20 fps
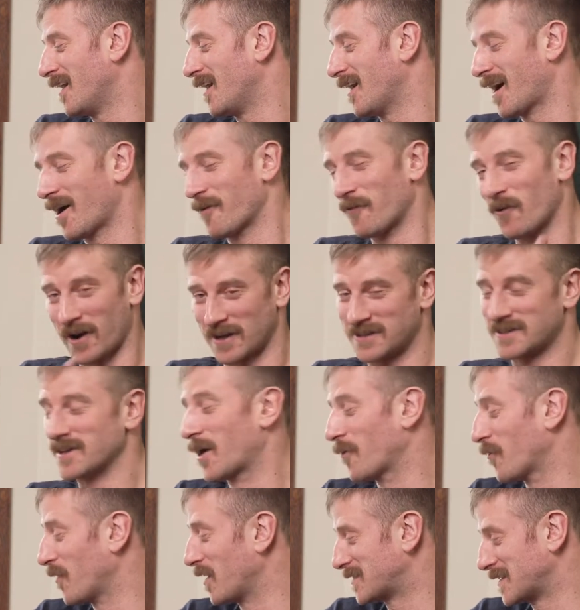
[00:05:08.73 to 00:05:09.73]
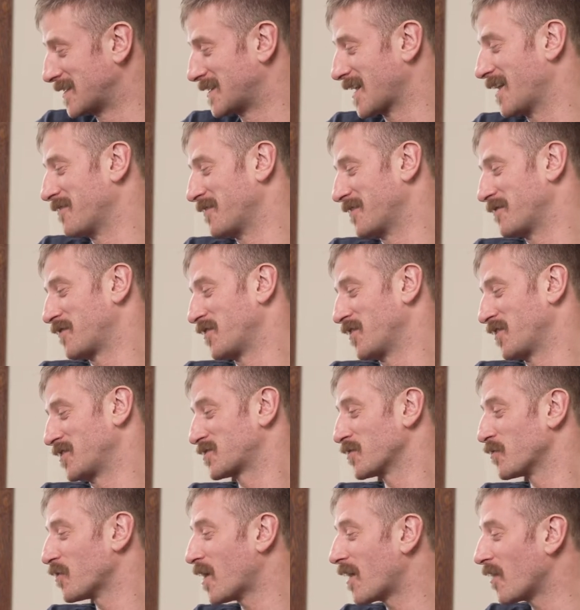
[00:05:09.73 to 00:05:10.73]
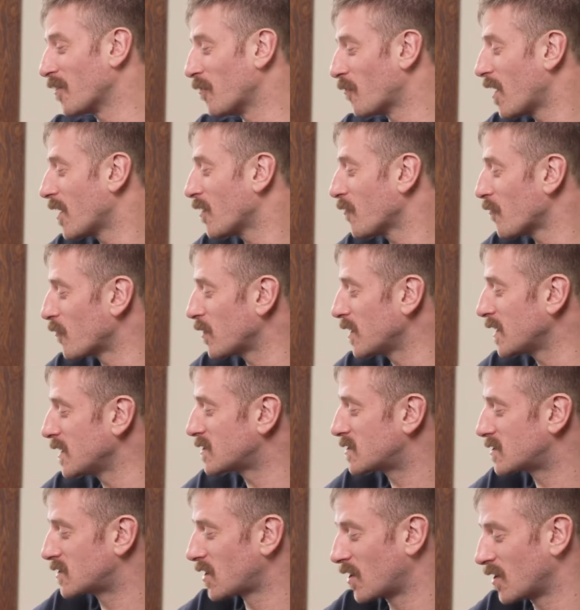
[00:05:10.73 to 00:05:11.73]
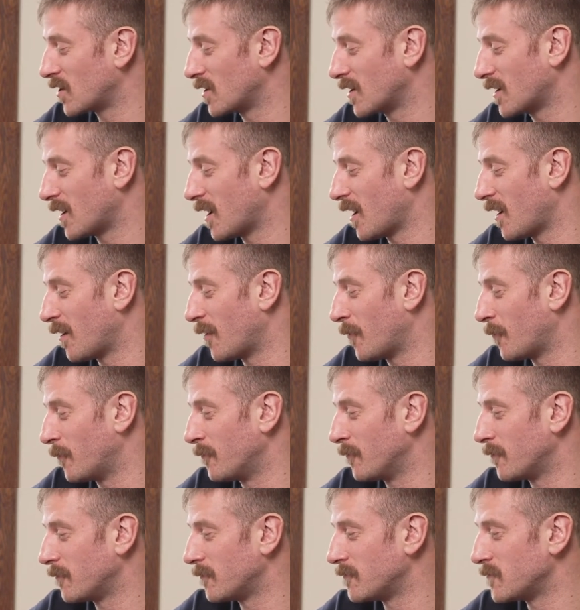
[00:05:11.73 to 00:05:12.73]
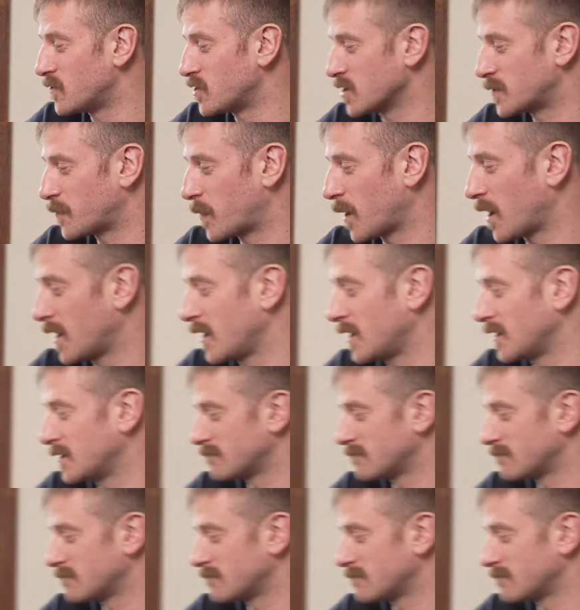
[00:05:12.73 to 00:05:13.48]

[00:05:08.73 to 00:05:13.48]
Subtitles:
I wanted to dive in further. So I don't know. Why don't we start just by